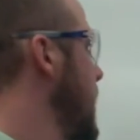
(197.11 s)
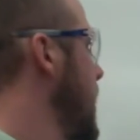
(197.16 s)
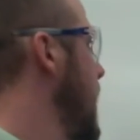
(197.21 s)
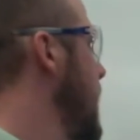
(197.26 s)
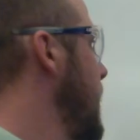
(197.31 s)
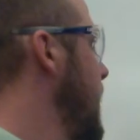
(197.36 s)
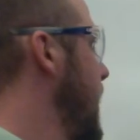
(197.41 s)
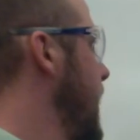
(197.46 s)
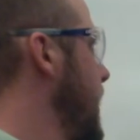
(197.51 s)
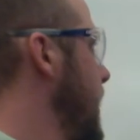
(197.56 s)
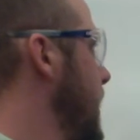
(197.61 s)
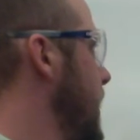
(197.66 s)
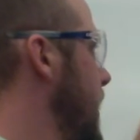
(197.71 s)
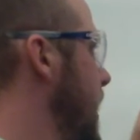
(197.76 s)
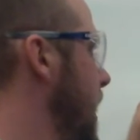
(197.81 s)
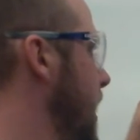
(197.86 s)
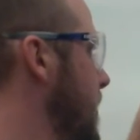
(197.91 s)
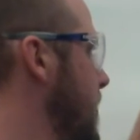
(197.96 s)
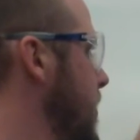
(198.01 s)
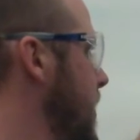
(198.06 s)
And then in
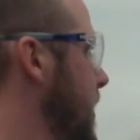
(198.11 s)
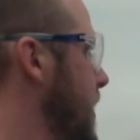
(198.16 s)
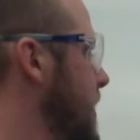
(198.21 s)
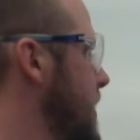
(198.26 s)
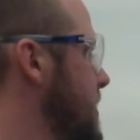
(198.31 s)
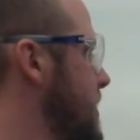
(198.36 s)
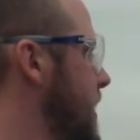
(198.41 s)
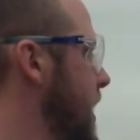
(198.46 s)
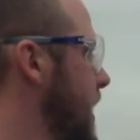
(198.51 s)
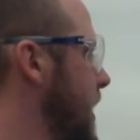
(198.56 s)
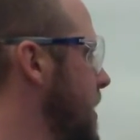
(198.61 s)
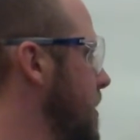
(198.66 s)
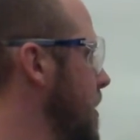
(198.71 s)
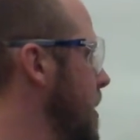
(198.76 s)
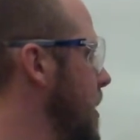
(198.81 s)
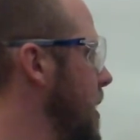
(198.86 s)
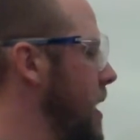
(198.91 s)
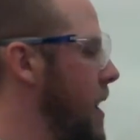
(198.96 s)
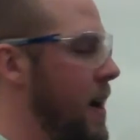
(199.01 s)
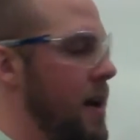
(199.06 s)
everything in the second
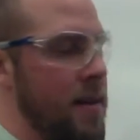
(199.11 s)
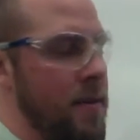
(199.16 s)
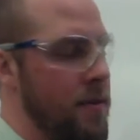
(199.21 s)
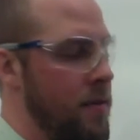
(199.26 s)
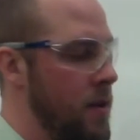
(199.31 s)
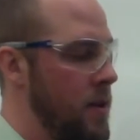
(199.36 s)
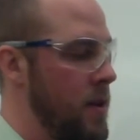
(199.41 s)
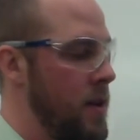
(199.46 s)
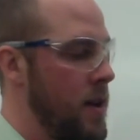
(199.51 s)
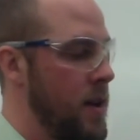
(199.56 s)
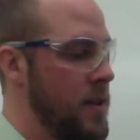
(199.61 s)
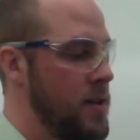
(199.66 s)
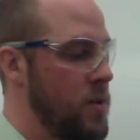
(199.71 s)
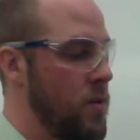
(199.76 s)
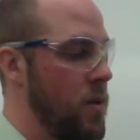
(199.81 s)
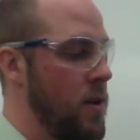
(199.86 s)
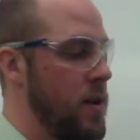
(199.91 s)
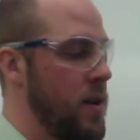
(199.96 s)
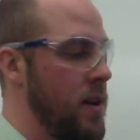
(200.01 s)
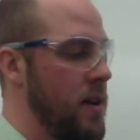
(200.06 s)
row, I'd have a
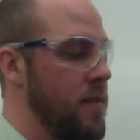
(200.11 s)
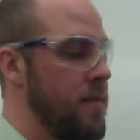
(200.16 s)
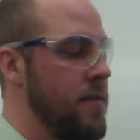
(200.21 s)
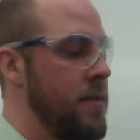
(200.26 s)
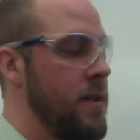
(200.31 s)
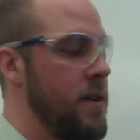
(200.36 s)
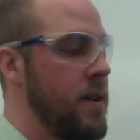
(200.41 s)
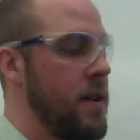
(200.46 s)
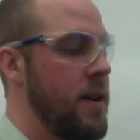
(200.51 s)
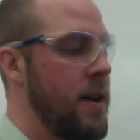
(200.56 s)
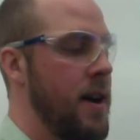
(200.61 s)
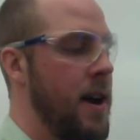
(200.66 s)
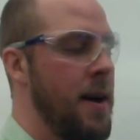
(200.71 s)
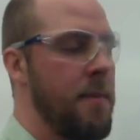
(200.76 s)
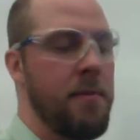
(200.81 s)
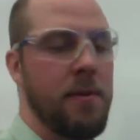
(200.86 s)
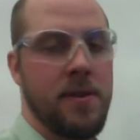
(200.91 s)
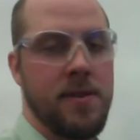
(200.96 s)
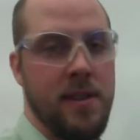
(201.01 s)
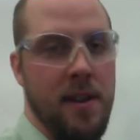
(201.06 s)
squirt of
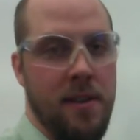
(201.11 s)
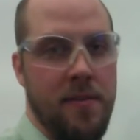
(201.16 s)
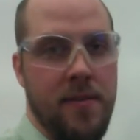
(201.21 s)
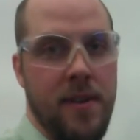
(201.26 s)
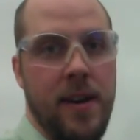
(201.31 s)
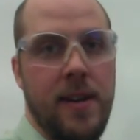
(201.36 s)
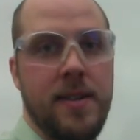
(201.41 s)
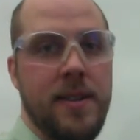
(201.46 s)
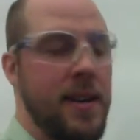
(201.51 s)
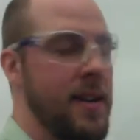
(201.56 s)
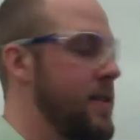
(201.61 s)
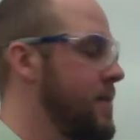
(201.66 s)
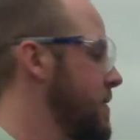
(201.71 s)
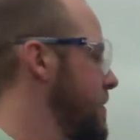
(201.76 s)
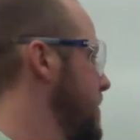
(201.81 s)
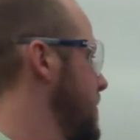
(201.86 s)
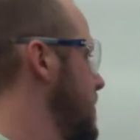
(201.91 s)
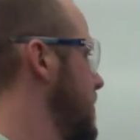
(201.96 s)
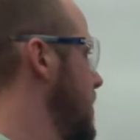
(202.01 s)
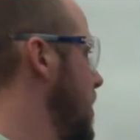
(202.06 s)
copper sulfate, and
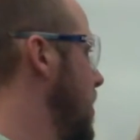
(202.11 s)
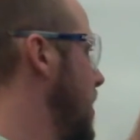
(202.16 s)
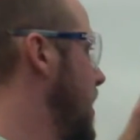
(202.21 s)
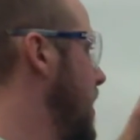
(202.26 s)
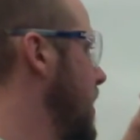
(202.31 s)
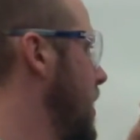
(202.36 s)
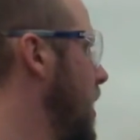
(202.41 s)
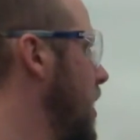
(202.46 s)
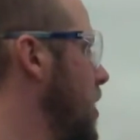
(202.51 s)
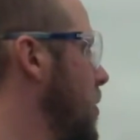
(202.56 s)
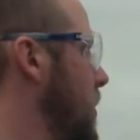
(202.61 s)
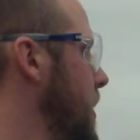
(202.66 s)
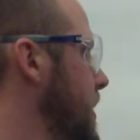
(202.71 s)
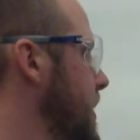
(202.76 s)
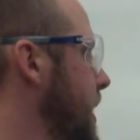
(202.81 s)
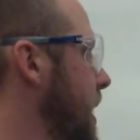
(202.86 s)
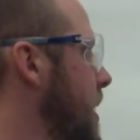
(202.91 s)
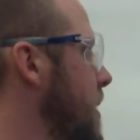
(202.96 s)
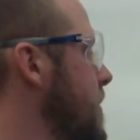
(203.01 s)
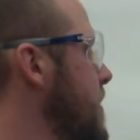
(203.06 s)
so on all the way
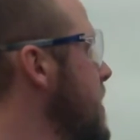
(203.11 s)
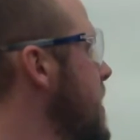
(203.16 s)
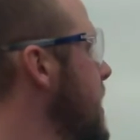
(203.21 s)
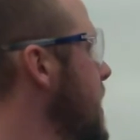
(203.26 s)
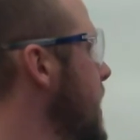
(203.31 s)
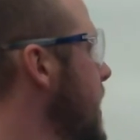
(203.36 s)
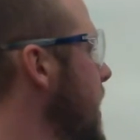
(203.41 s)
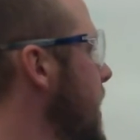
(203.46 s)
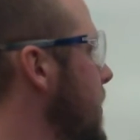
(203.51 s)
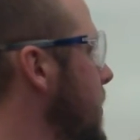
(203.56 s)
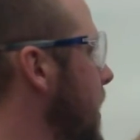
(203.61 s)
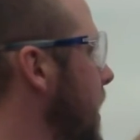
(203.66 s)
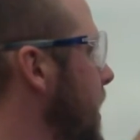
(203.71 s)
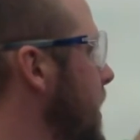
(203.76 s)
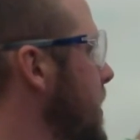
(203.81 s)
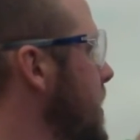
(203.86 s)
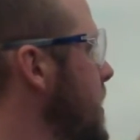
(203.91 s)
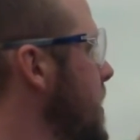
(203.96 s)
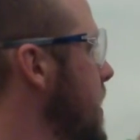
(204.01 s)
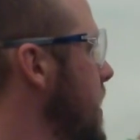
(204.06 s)
down. And
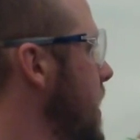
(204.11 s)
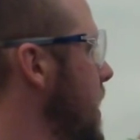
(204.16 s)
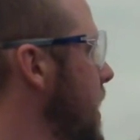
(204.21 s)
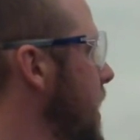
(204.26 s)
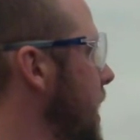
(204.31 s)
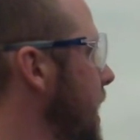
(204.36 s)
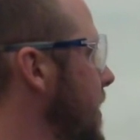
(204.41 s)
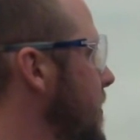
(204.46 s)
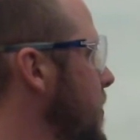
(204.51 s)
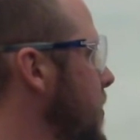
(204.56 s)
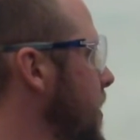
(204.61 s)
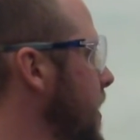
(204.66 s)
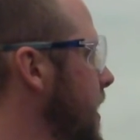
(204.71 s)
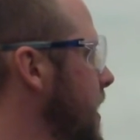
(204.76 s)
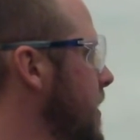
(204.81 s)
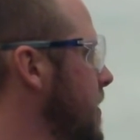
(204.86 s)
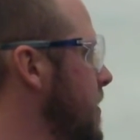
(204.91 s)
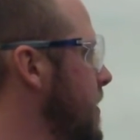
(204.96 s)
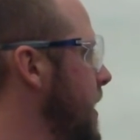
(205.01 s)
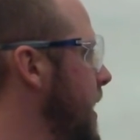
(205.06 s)
then everything
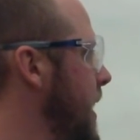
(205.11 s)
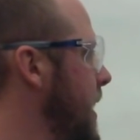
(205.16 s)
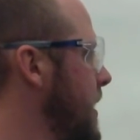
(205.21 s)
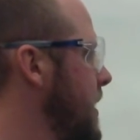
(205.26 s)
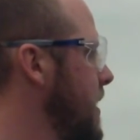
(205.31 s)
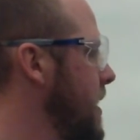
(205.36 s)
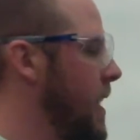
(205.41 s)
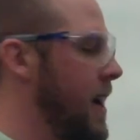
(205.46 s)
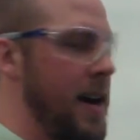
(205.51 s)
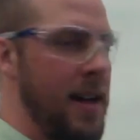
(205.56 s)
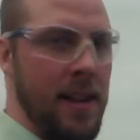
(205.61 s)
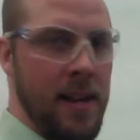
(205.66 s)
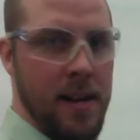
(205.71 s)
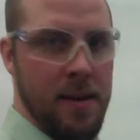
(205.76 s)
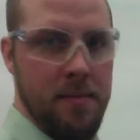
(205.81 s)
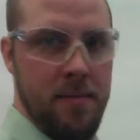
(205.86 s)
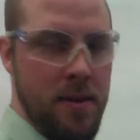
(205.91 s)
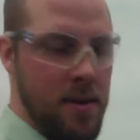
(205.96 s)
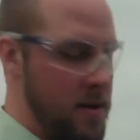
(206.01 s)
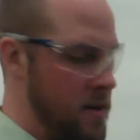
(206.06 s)
in that
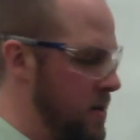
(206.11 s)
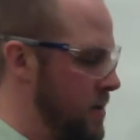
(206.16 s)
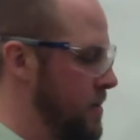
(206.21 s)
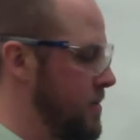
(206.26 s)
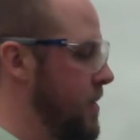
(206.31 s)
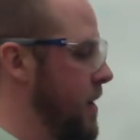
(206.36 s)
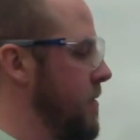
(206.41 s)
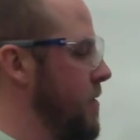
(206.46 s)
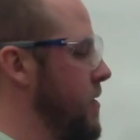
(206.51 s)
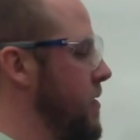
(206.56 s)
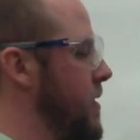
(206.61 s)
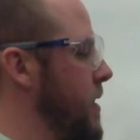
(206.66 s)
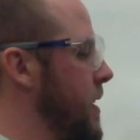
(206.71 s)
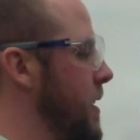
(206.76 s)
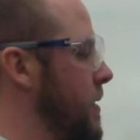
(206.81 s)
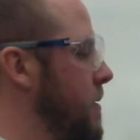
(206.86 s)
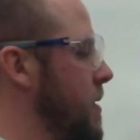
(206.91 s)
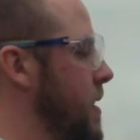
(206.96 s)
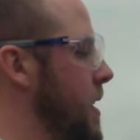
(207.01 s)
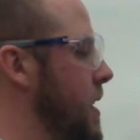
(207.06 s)
column, so
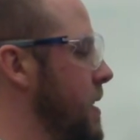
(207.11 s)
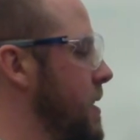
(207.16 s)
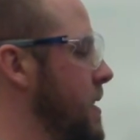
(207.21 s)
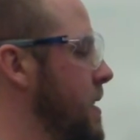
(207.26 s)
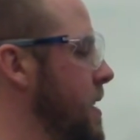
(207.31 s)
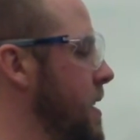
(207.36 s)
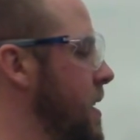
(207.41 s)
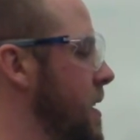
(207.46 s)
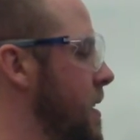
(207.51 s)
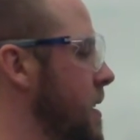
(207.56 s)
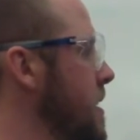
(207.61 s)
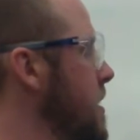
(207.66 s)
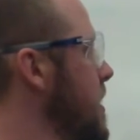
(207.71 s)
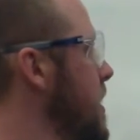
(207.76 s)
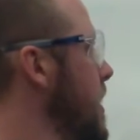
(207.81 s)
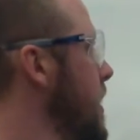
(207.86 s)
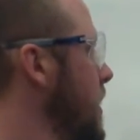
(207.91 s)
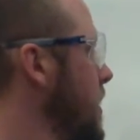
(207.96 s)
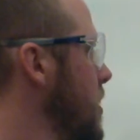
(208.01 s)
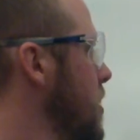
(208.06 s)
everything right here,
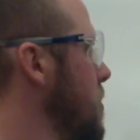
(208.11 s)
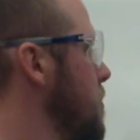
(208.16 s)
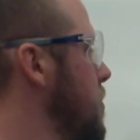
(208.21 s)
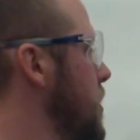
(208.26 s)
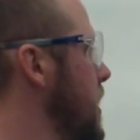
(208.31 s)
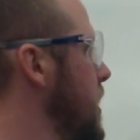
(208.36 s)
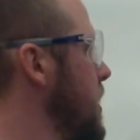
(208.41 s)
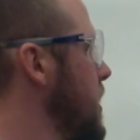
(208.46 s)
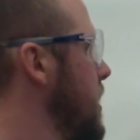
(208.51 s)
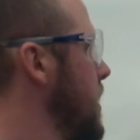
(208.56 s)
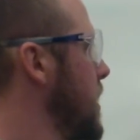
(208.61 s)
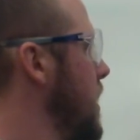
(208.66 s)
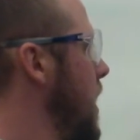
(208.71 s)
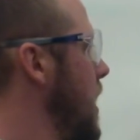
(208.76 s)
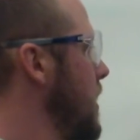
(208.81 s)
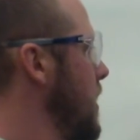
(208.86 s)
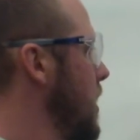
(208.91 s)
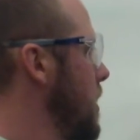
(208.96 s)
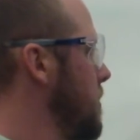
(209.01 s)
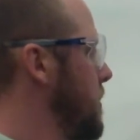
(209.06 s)
you put
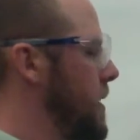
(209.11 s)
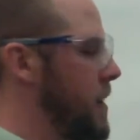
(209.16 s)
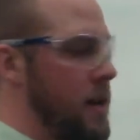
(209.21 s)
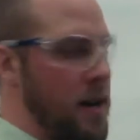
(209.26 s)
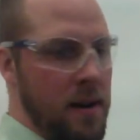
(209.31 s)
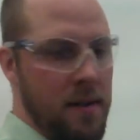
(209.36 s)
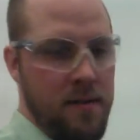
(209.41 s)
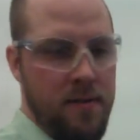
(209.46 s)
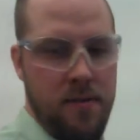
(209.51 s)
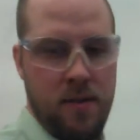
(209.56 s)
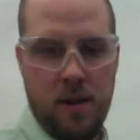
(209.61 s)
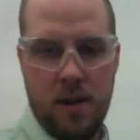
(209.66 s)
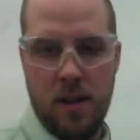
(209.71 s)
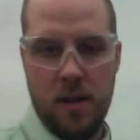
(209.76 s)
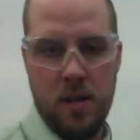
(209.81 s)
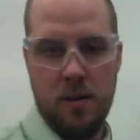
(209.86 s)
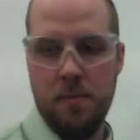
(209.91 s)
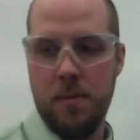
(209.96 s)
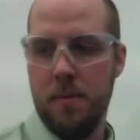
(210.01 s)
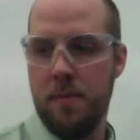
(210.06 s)
a little bit of
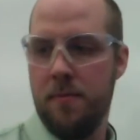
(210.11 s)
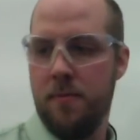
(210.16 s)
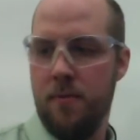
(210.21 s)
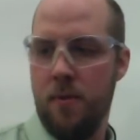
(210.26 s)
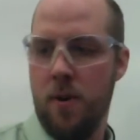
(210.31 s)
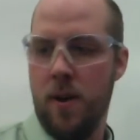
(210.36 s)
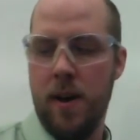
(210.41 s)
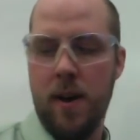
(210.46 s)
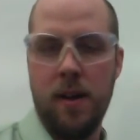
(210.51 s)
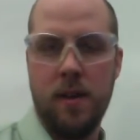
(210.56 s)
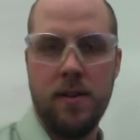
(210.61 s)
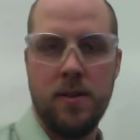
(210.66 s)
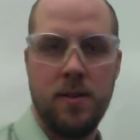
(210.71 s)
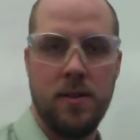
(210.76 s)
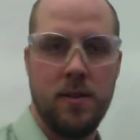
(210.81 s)
aluminum foil.